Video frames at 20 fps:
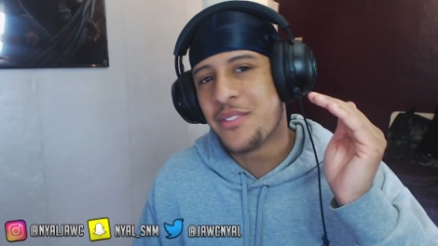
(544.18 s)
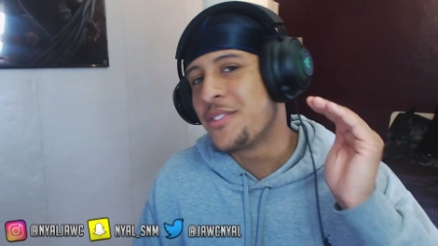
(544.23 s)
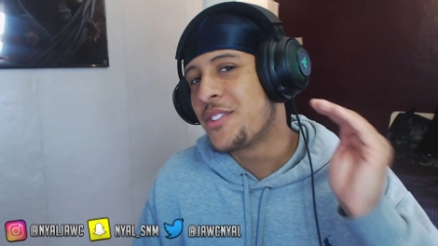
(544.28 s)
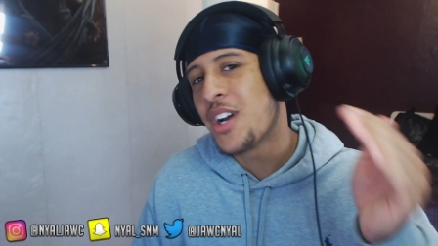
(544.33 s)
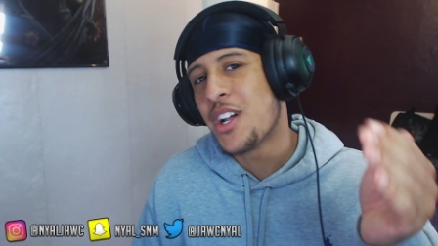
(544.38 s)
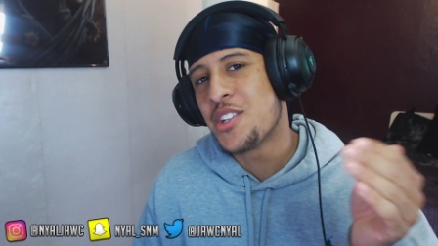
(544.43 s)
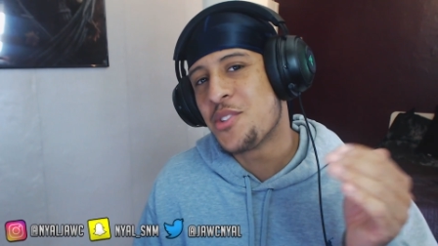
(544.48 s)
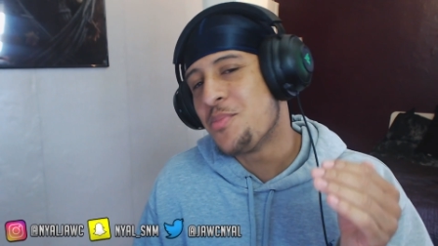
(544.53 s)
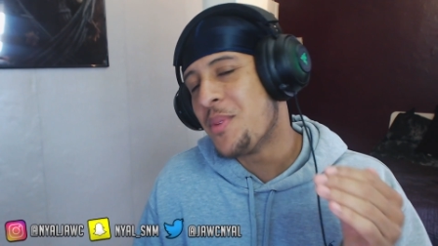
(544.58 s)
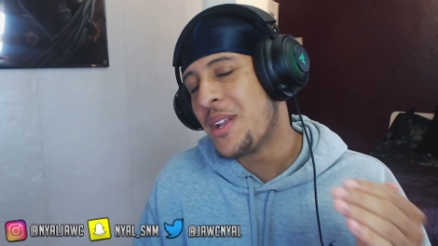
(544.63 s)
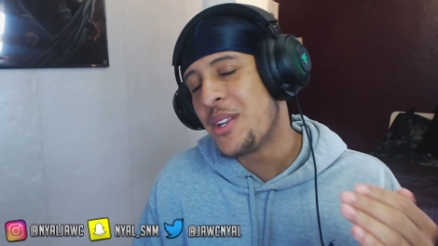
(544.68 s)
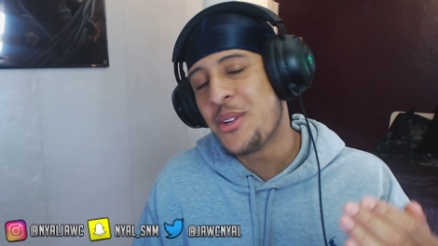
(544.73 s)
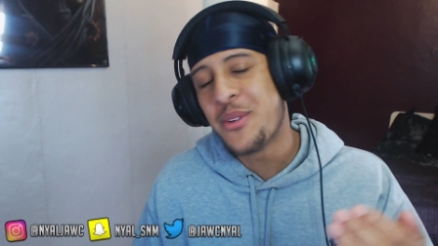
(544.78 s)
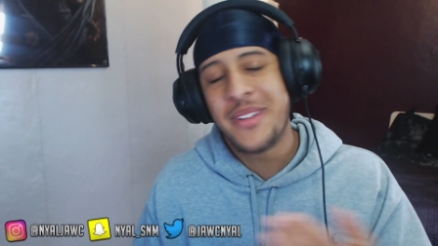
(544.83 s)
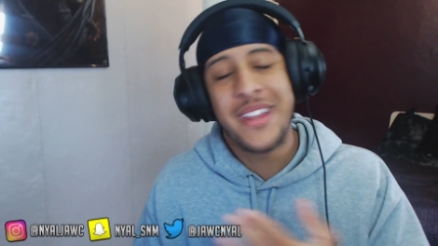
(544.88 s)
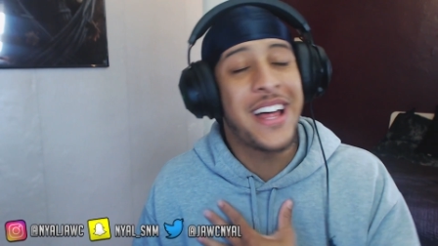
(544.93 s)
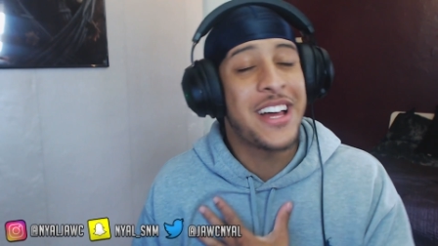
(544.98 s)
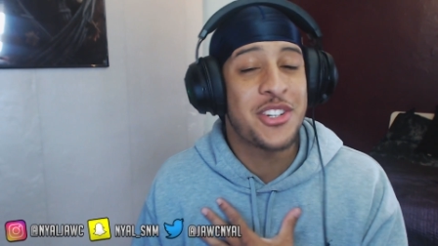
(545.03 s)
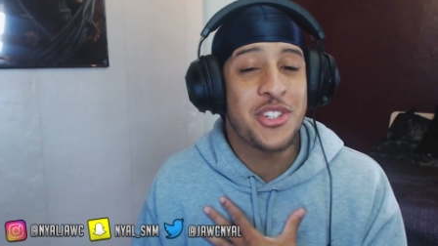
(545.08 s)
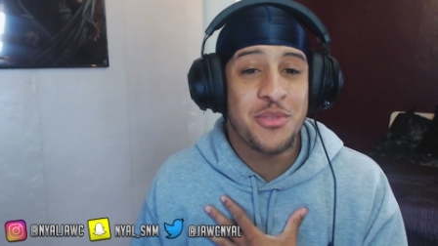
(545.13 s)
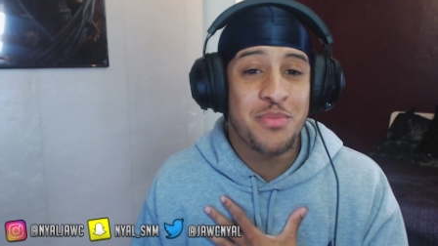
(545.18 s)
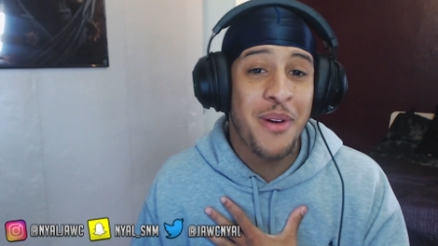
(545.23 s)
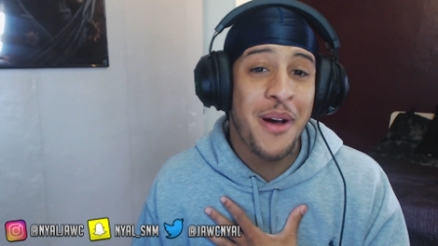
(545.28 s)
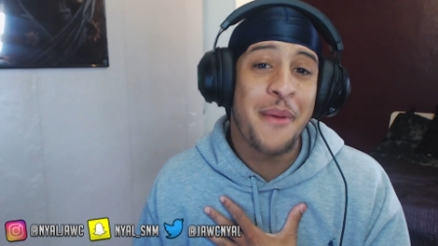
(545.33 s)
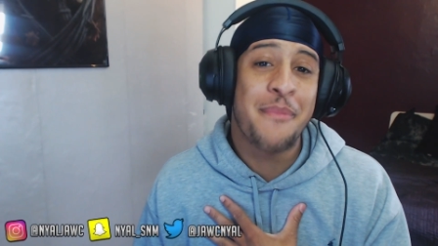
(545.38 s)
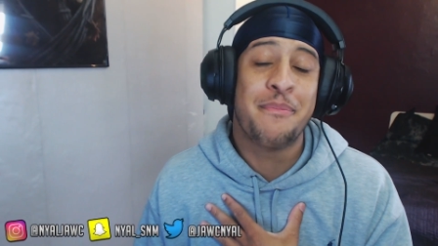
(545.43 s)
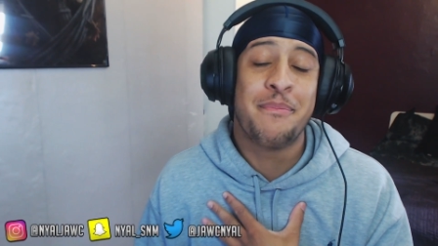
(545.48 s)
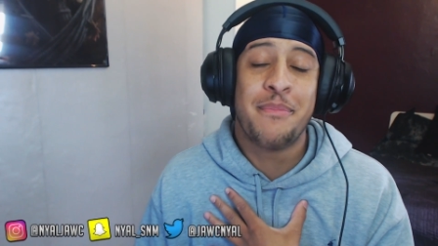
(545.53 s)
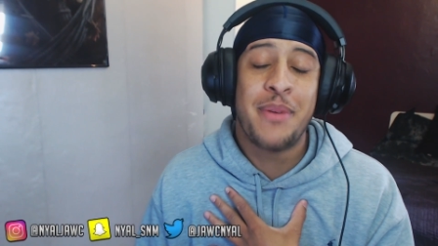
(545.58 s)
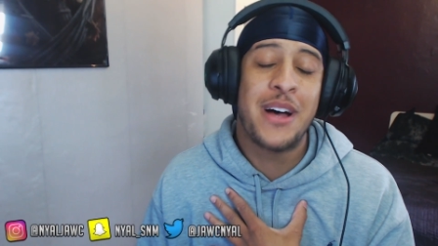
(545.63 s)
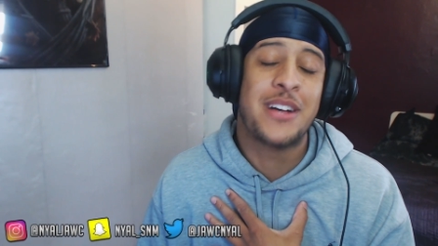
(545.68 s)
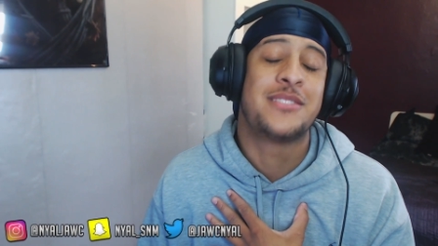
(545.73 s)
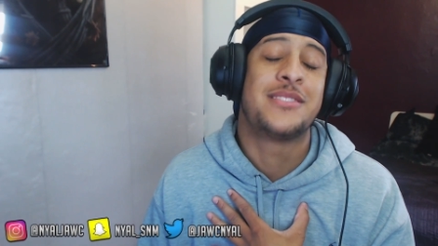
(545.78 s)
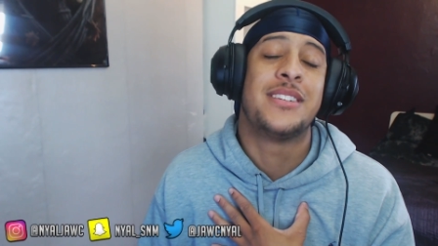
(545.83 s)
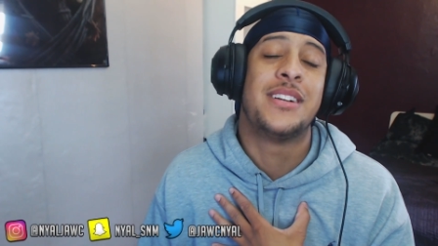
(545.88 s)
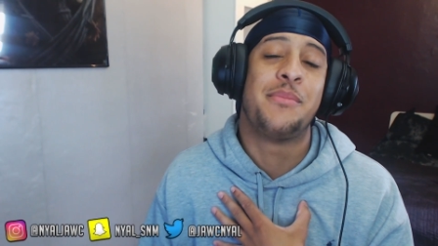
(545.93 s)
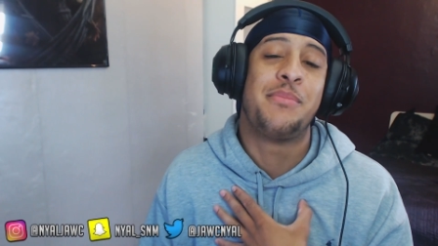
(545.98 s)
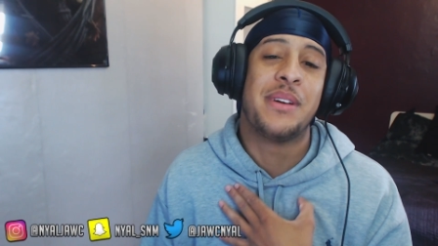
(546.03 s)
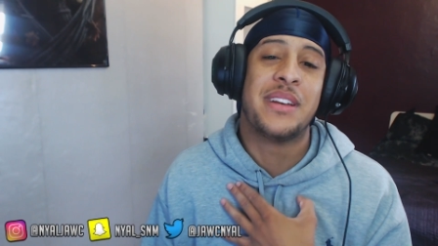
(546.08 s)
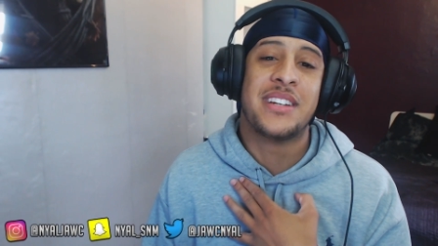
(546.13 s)
God's Menu, and that's just my personal
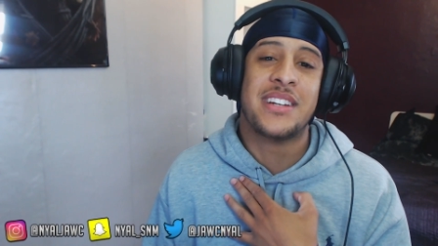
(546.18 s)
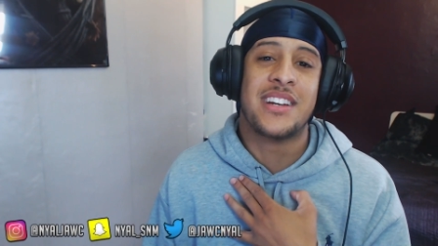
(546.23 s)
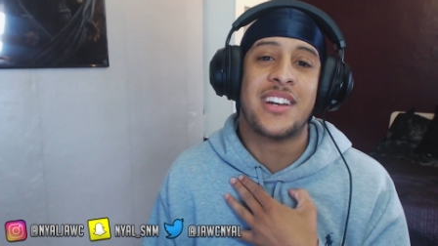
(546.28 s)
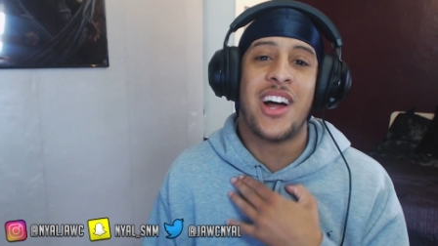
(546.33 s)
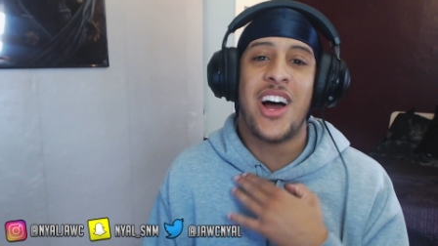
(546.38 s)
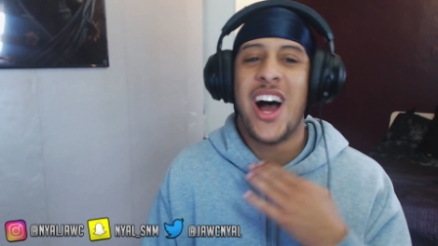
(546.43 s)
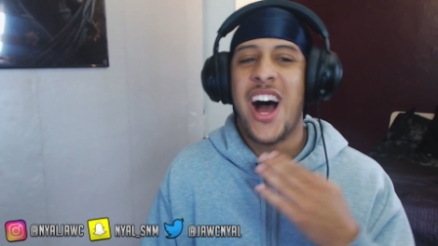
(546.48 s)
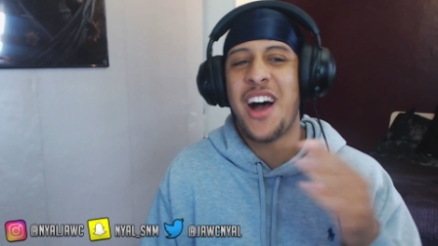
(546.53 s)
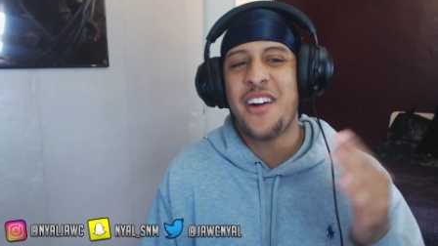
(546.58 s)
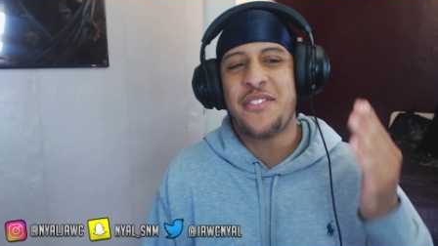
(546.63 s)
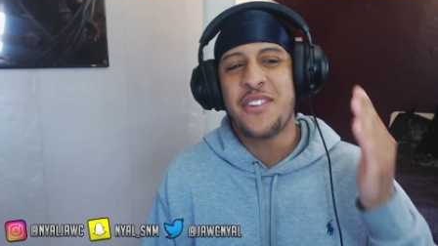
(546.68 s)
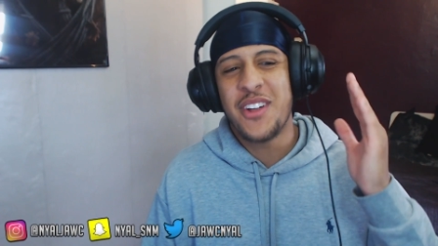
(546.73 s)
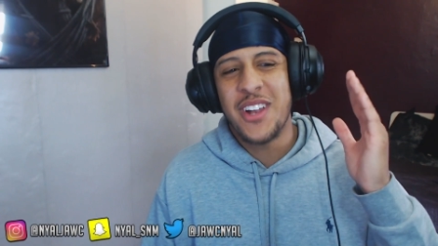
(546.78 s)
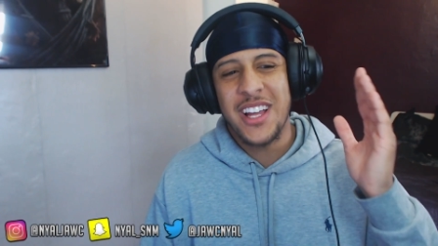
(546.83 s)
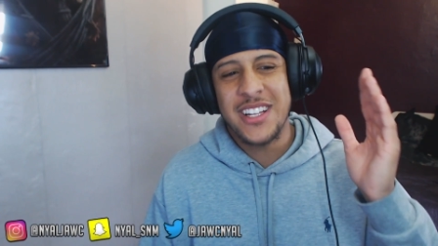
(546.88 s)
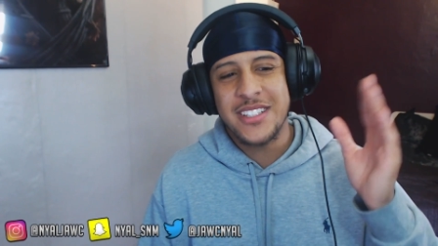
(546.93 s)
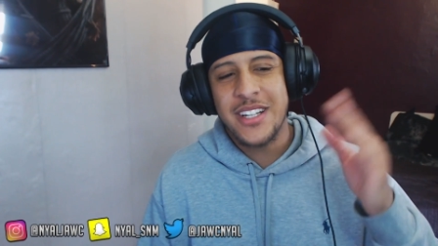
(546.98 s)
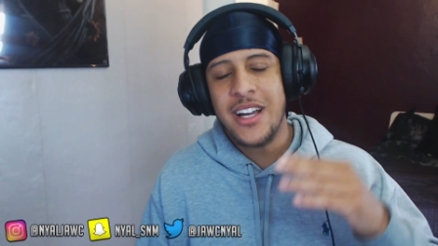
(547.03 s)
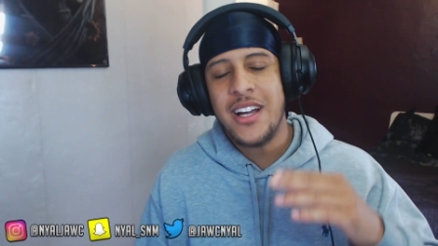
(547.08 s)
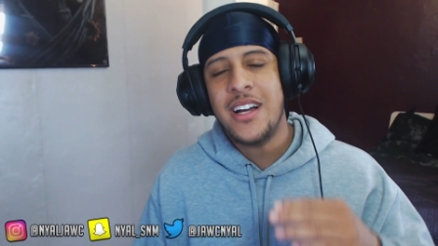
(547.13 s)
opinion. Like, I feel like